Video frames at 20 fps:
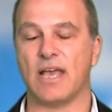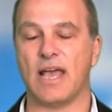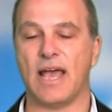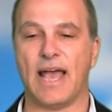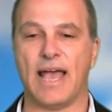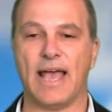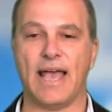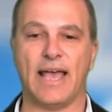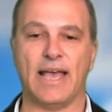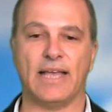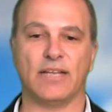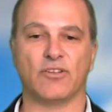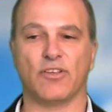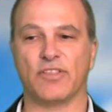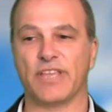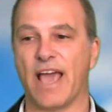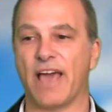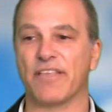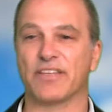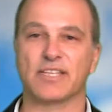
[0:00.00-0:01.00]
and on
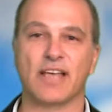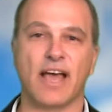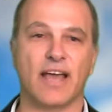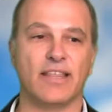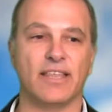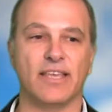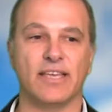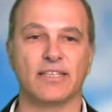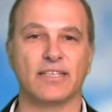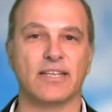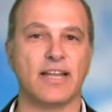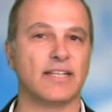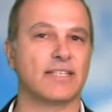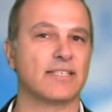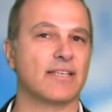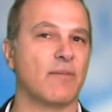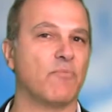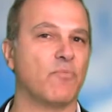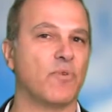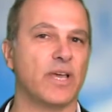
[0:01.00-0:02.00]
the other side of the internet
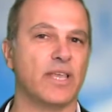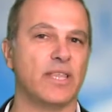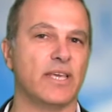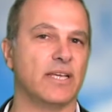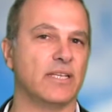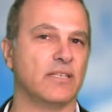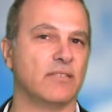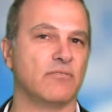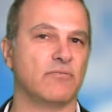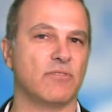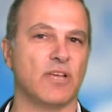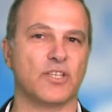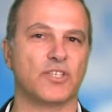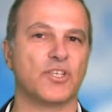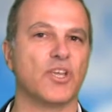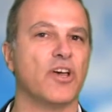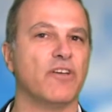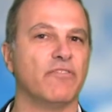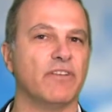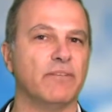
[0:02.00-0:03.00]
somewhere there's a
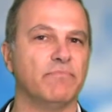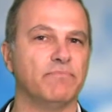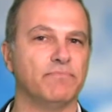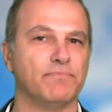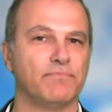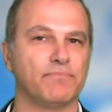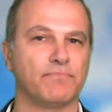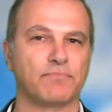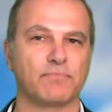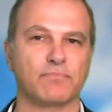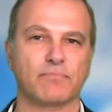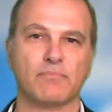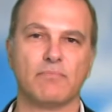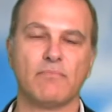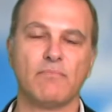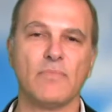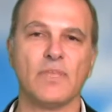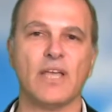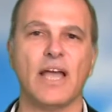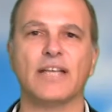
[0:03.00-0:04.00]
server.
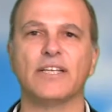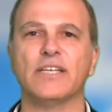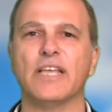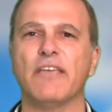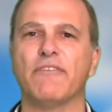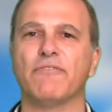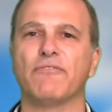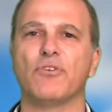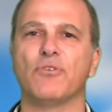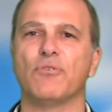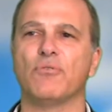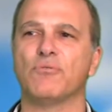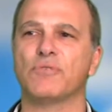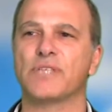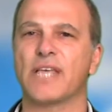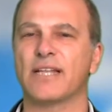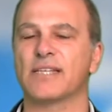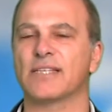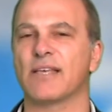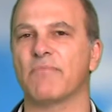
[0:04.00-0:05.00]
And if you
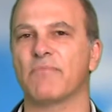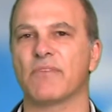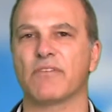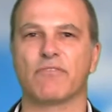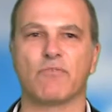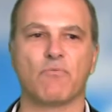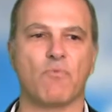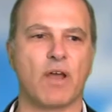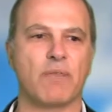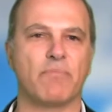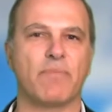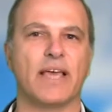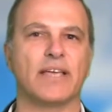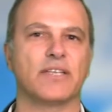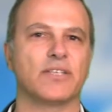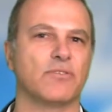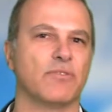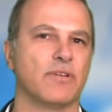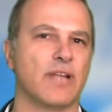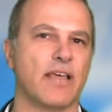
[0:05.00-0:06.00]
send something from one
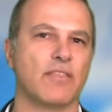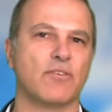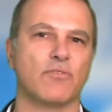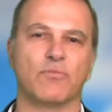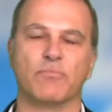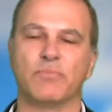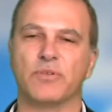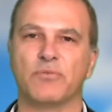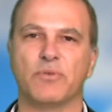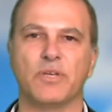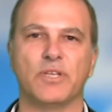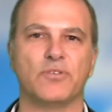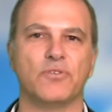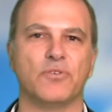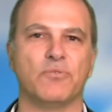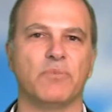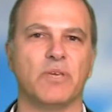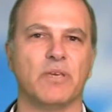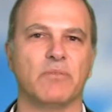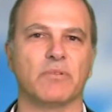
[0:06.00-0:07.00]
place to another, or between
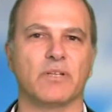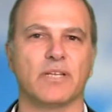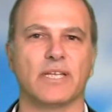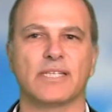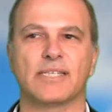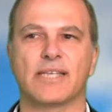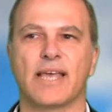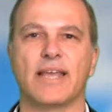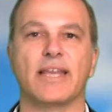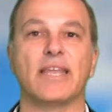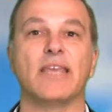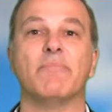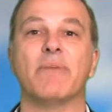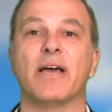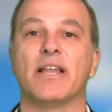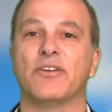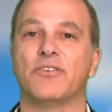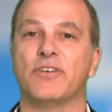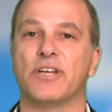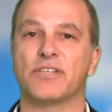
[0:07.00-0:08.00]
two people, let's say an
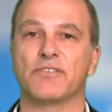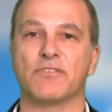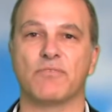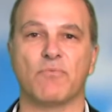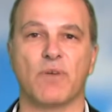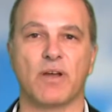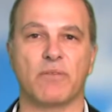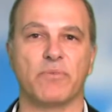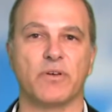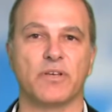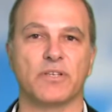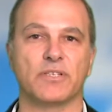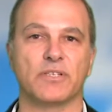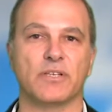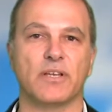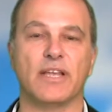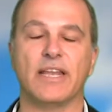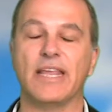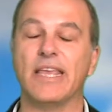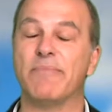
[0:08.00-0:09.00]
email address from one
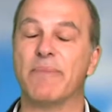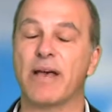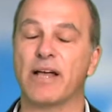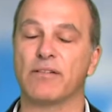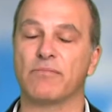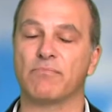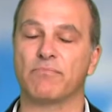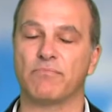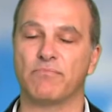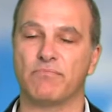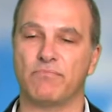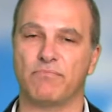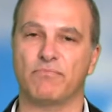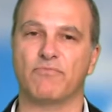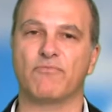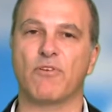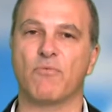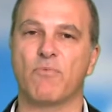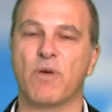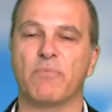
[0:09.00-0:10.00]
person, an email
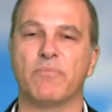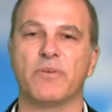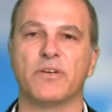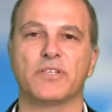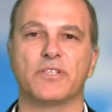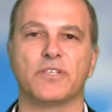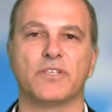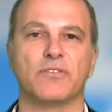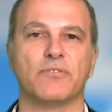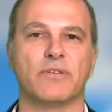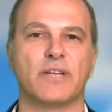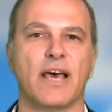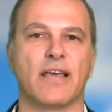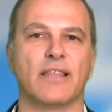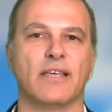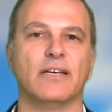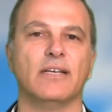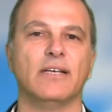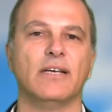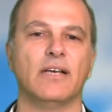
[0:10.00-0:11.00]
from one person to
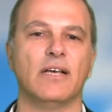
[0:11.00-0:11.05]
another,